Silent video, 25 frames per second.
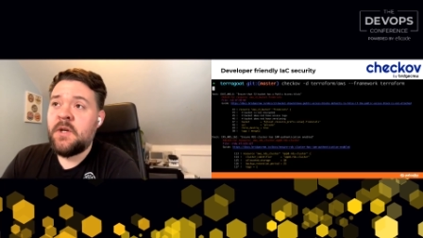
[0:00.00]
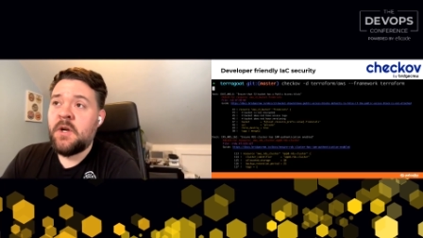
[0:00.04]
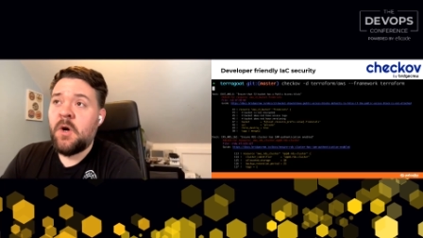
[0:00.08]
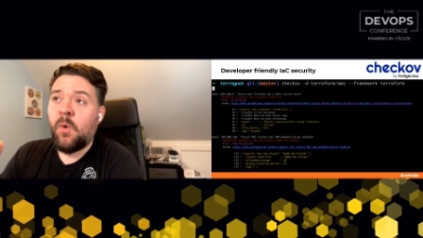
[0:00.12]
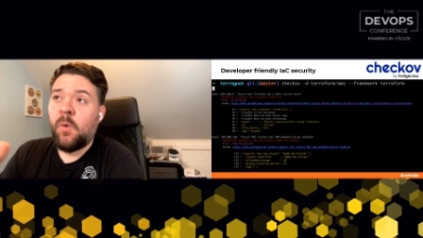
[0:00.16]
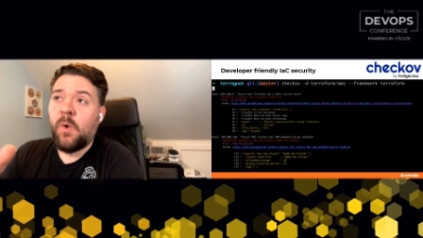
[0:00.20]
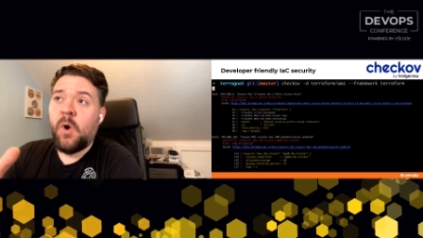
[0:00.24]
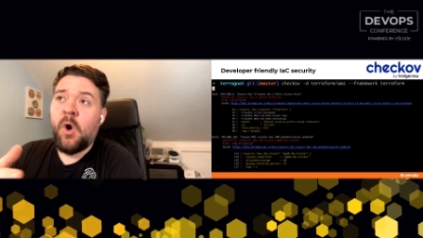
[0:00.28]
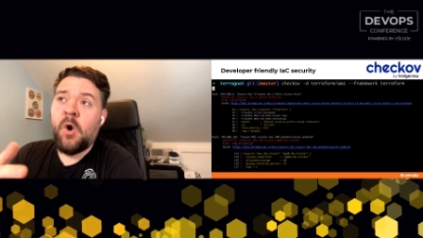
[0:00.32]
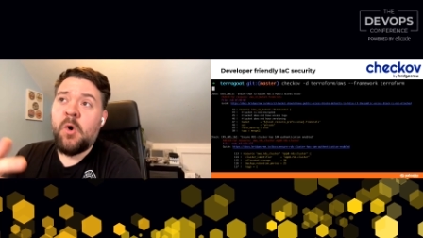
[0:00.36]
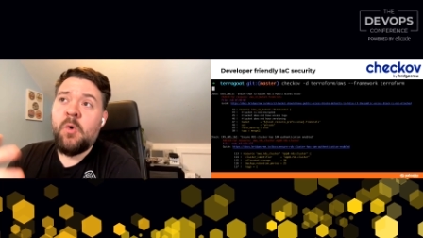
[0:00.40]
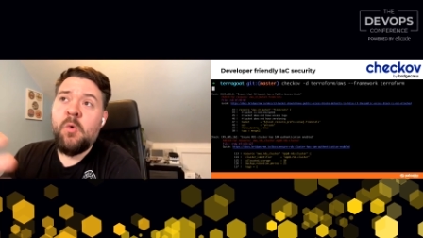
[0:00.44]

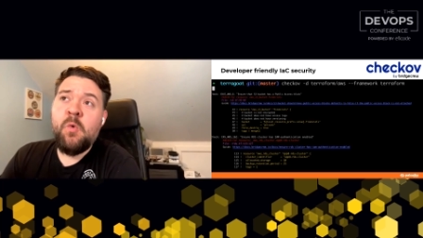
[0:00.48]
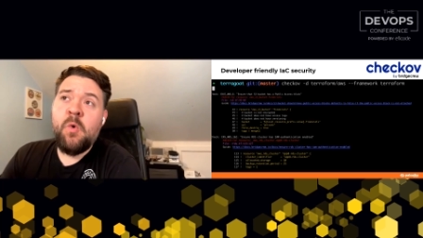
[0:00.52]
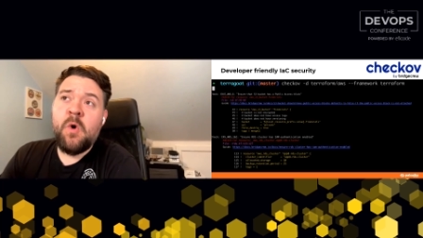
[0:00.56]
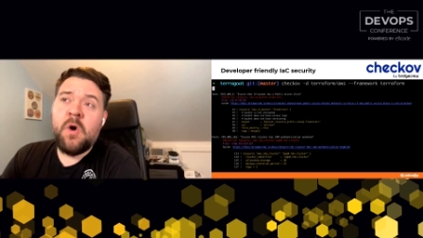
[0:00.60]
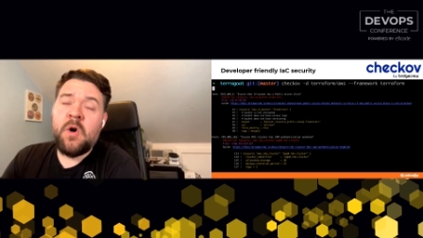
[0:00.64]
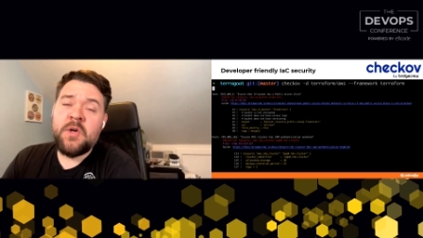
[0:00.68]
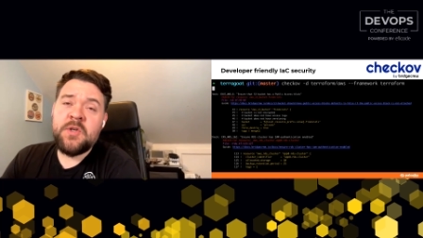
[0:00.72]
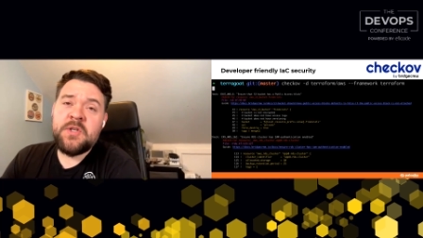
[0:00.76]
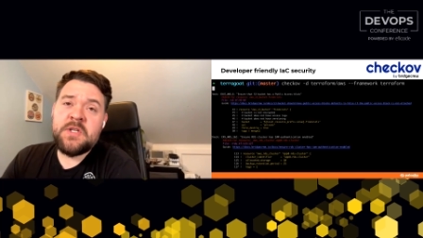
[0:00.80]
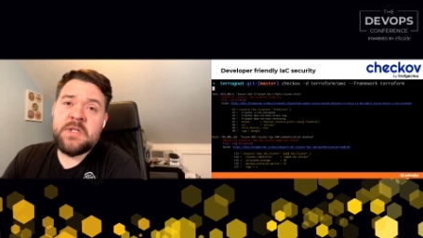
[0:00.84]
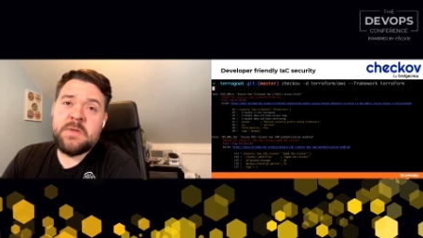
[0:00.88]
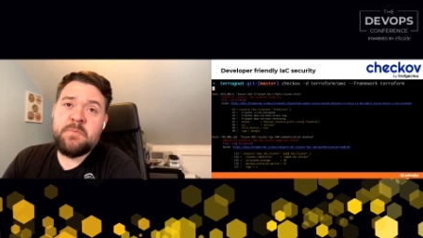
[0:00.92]

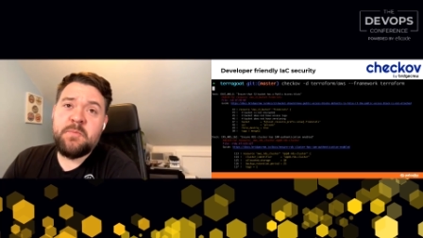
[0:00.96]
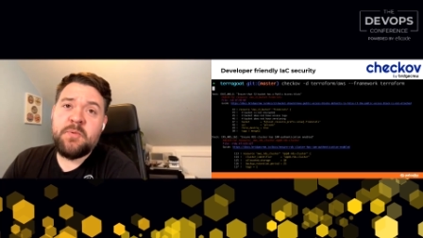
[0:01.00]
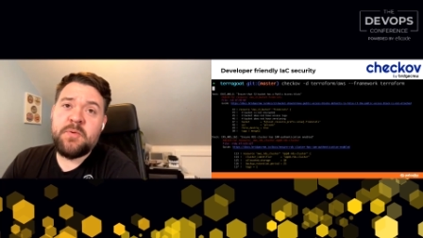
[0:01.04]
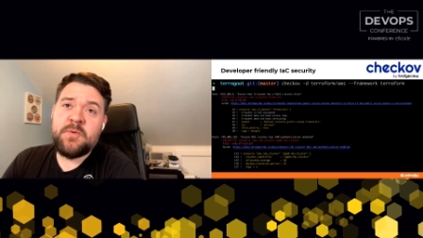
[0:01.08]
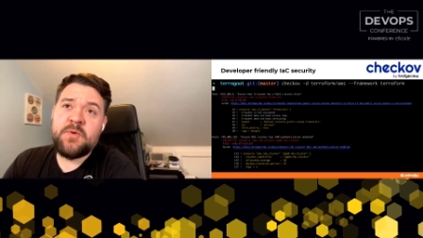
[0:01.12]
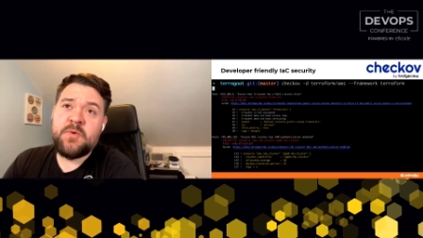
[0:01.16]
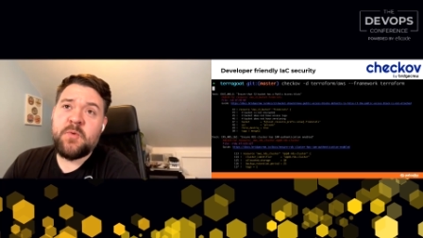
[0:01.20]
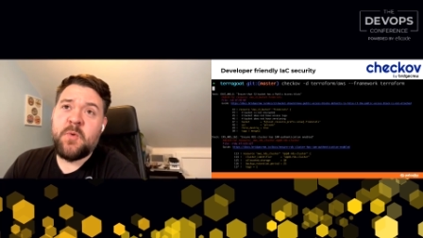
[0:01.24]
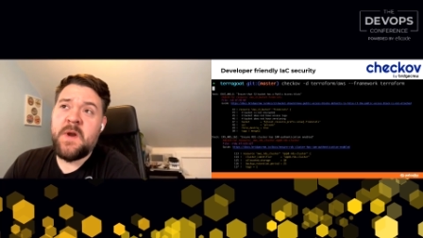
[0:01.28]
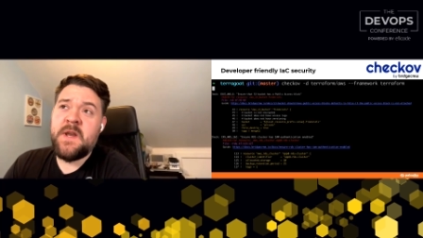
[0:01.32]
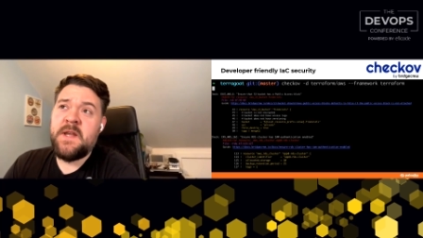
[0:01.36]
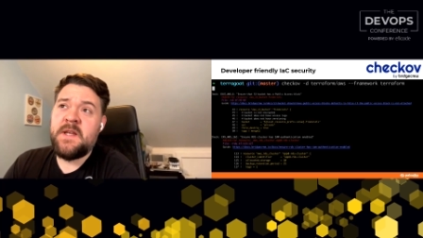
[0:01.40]

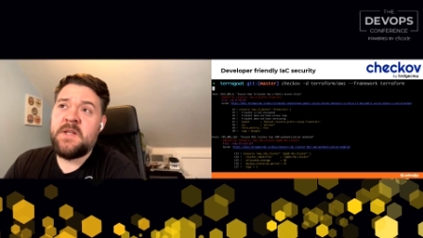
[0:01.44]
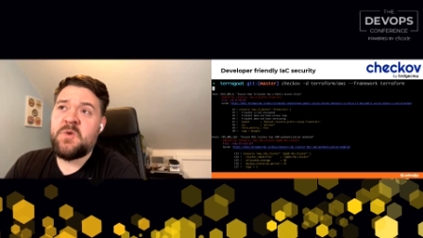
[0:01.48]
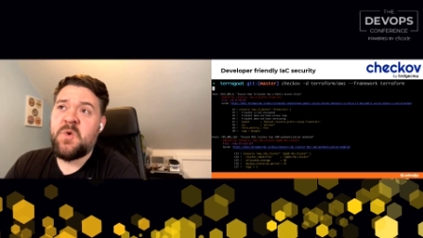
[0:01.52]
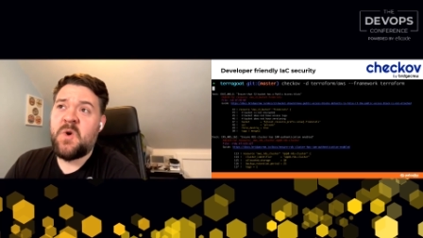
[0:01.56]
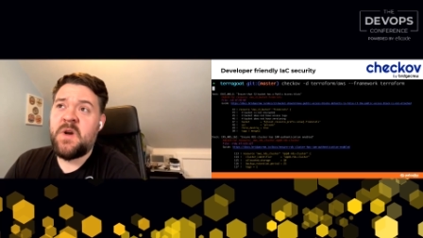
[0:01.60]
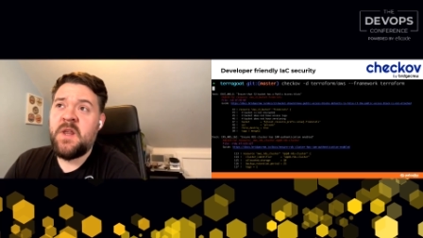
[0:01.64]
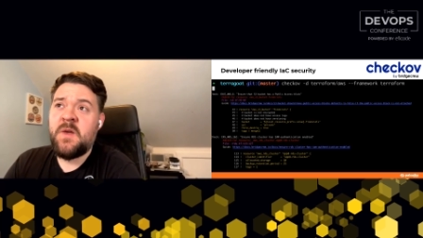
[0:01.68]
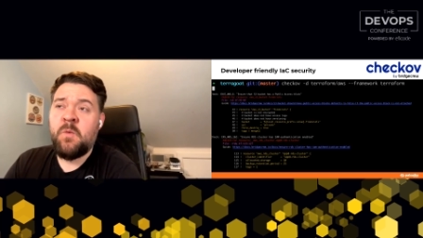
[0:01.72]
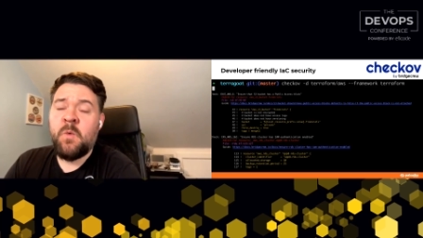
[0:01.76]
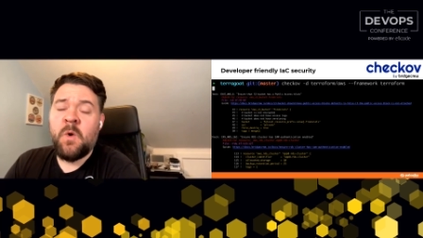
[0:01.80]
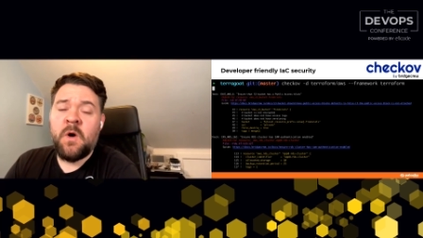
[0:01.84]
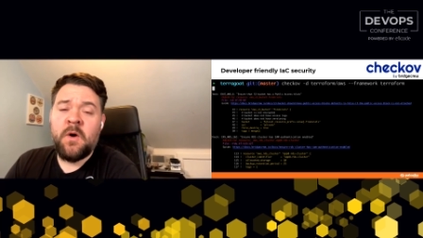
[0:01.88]
OWASP
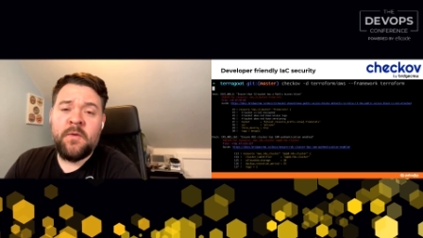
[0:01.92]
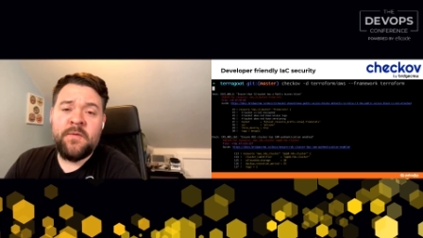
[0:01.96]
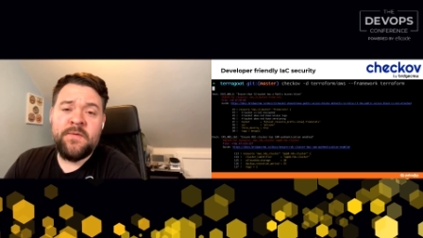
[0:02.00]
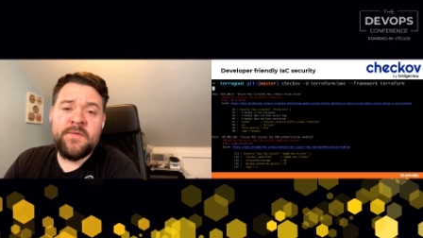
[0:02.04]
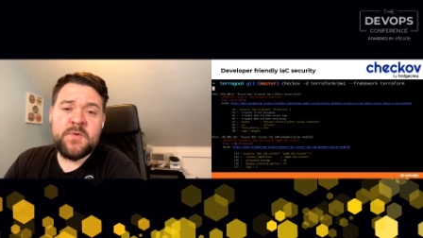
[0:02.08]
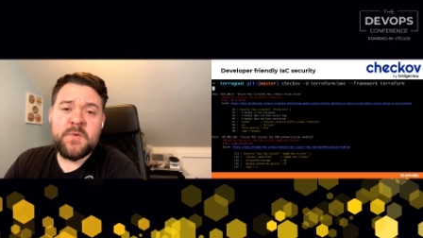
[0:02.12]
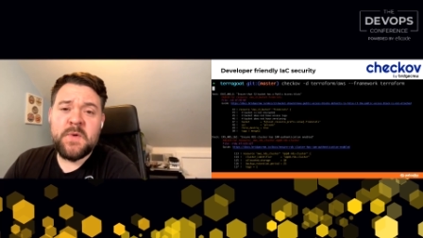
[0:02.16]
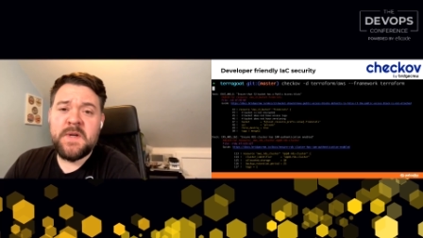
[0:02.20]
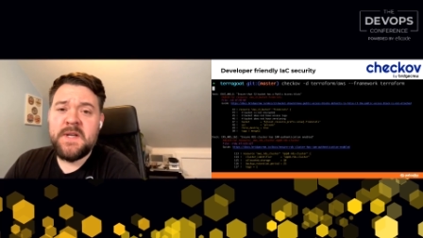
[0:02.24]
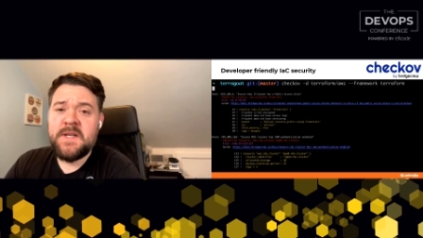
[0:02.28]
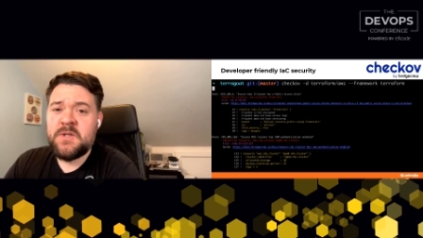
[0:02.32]
2021,